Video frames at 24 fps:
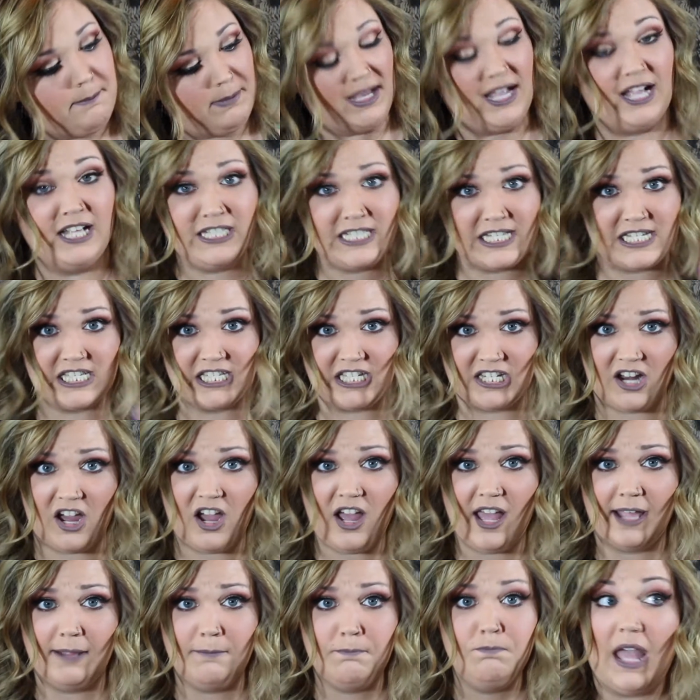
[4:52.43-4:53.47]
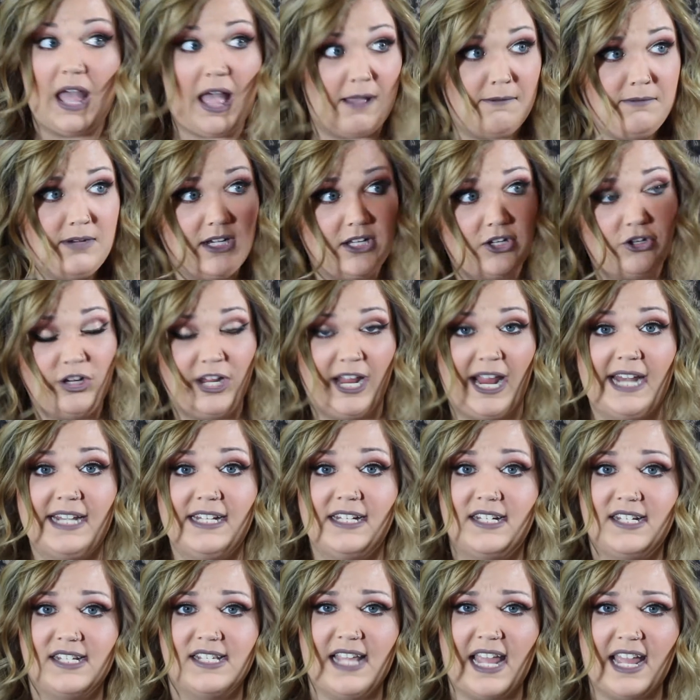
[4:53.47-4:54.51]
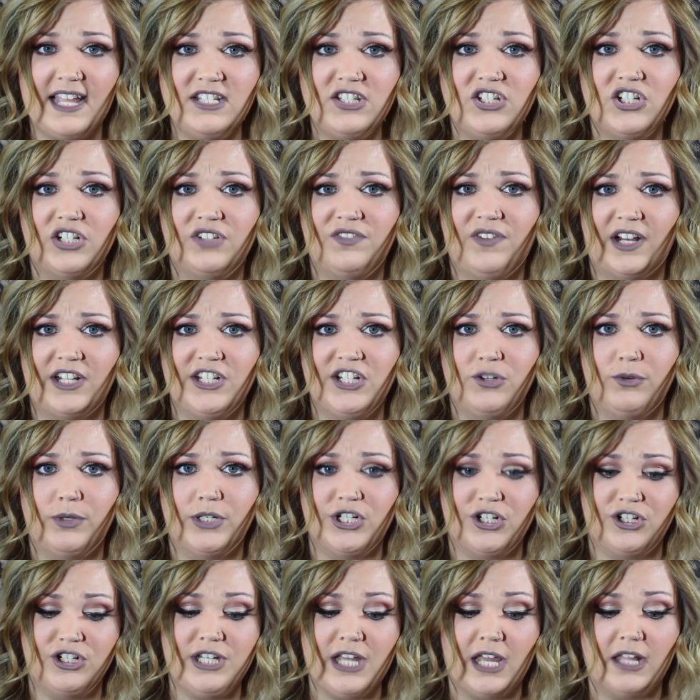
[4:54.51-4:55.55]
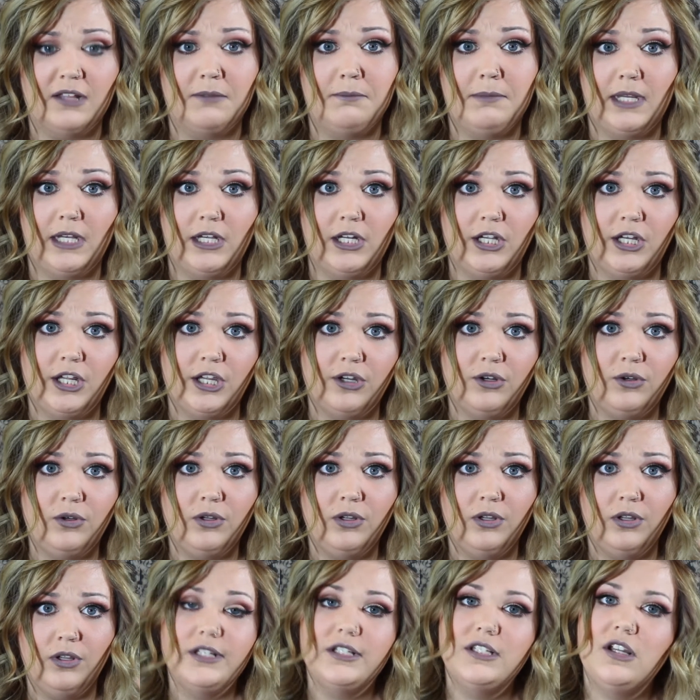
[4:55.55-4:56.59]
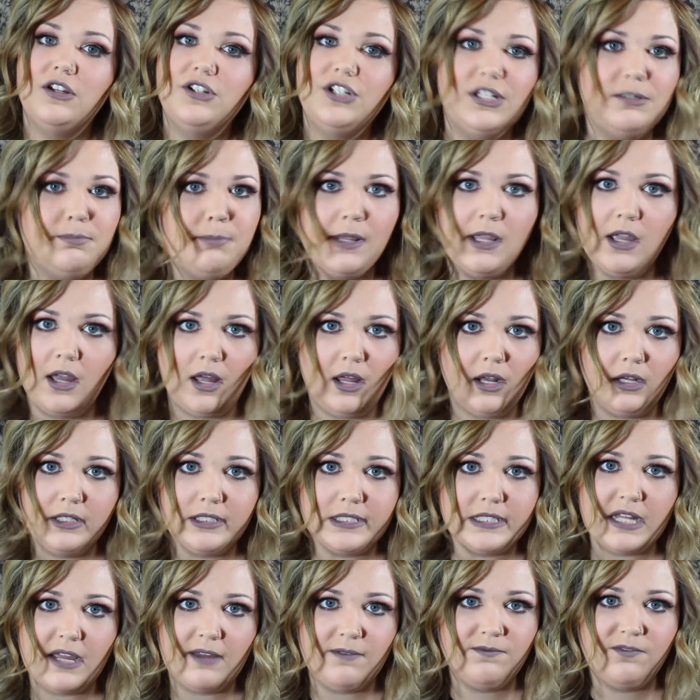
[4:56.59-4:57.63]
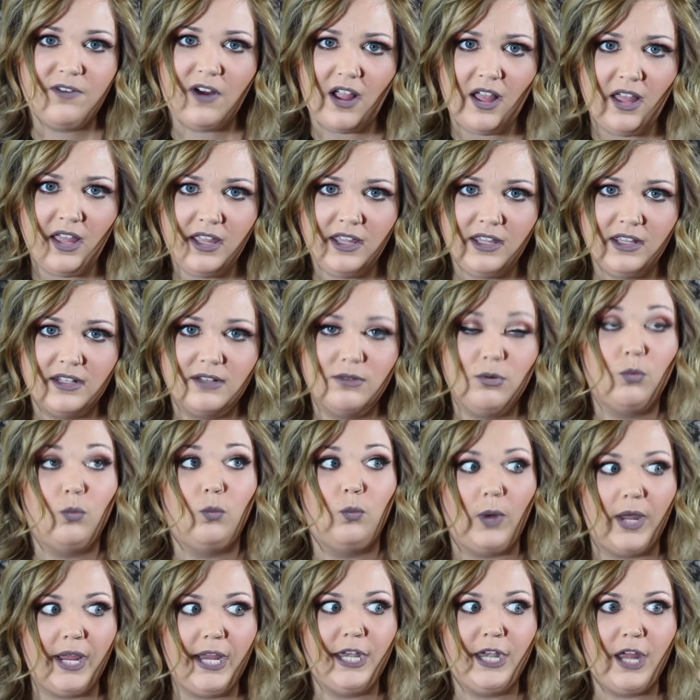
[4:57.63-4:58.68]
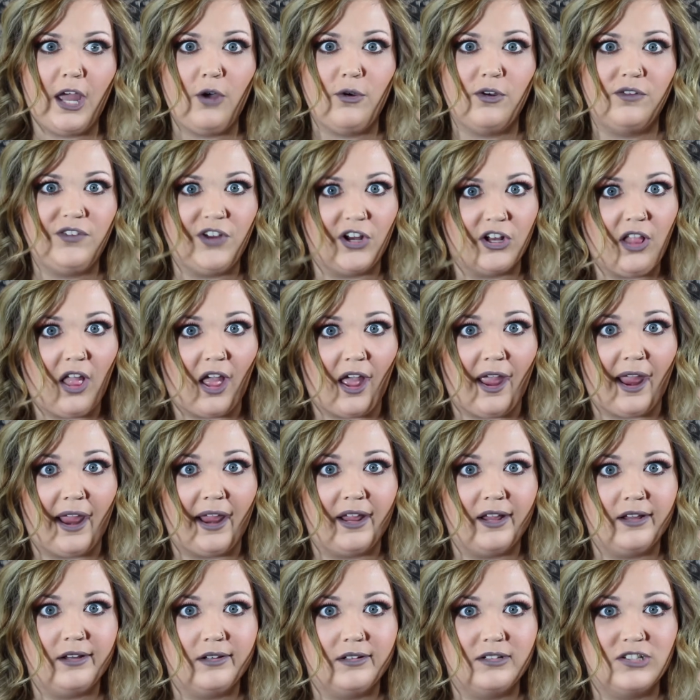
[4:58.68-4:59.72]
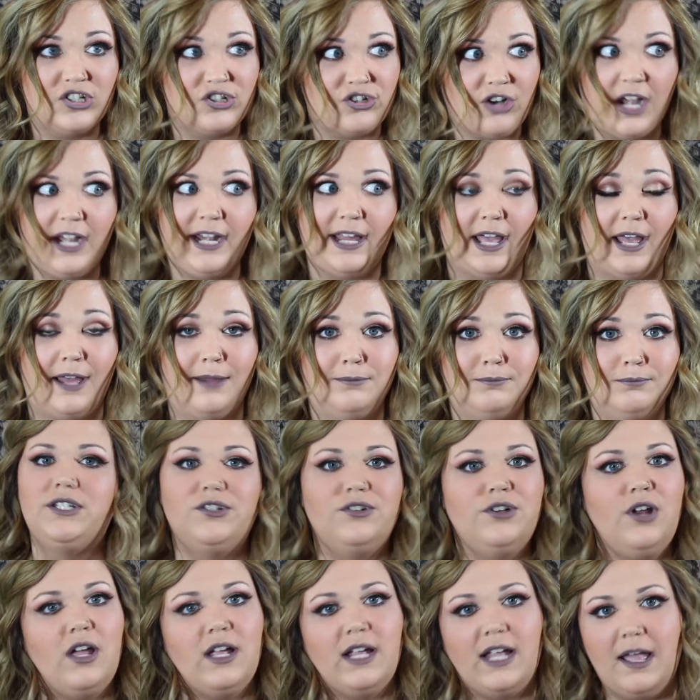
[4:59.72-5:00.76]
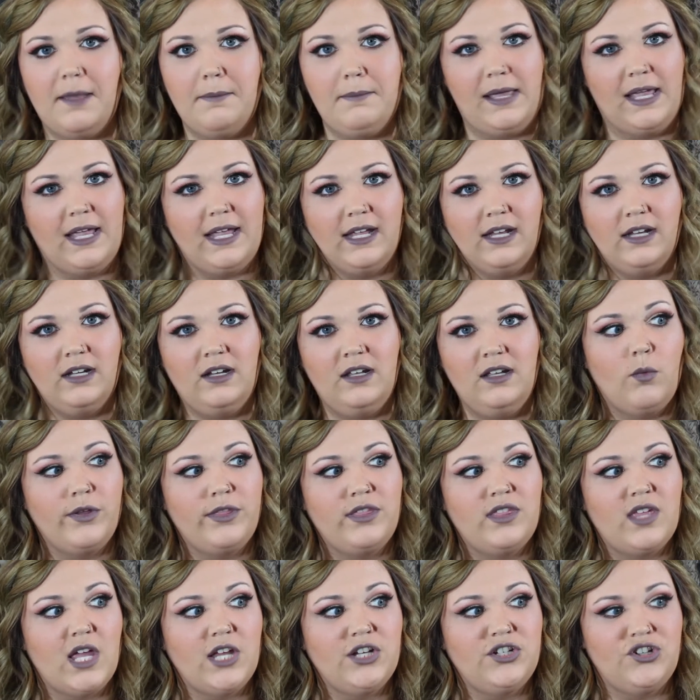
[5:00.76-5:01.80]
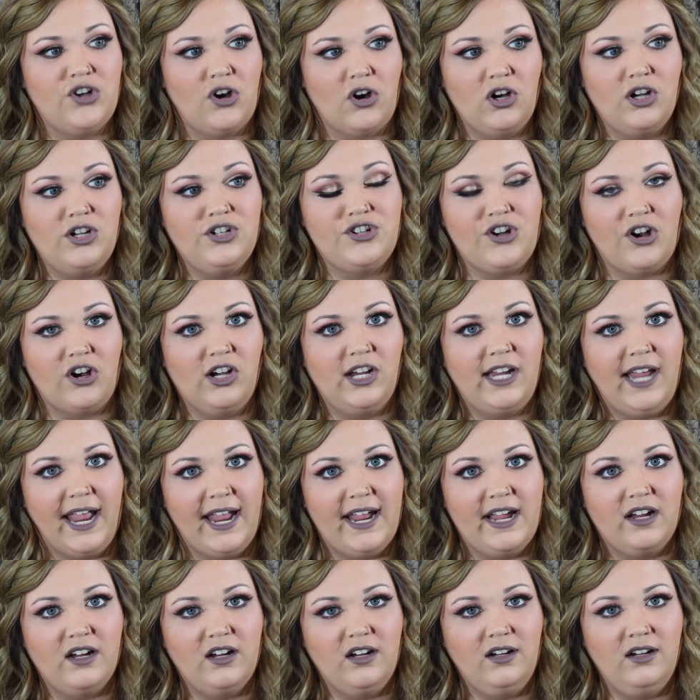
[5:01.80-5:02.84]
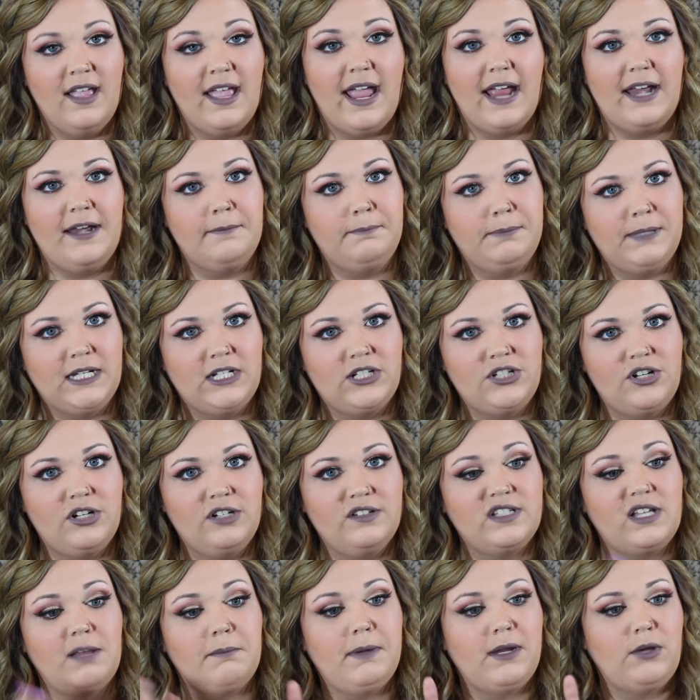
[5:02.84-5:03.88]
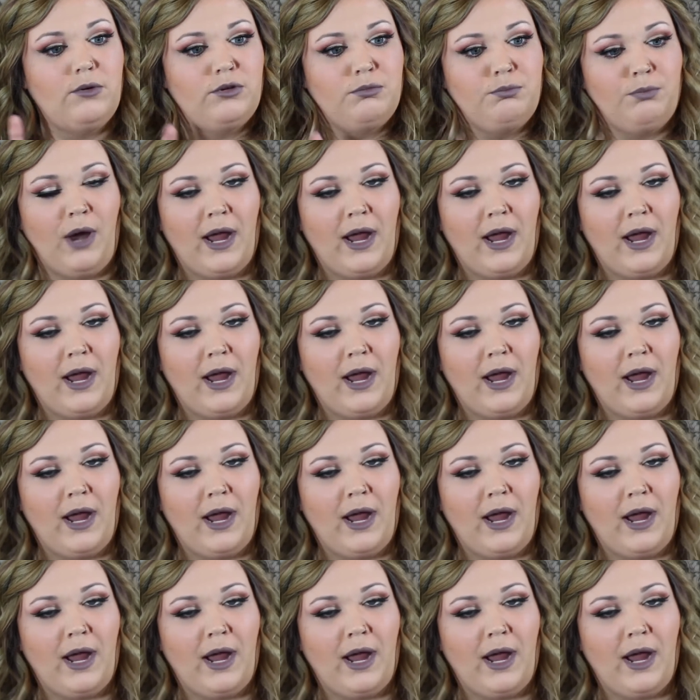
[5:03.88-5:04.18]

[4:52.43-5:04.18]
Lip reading: because it's not, I'm gonna create a disaster if I do what you're telling me to do. So just be honest up front. We know if you're lying. Straight up. Do not come in with dark hair and a picture of somebody with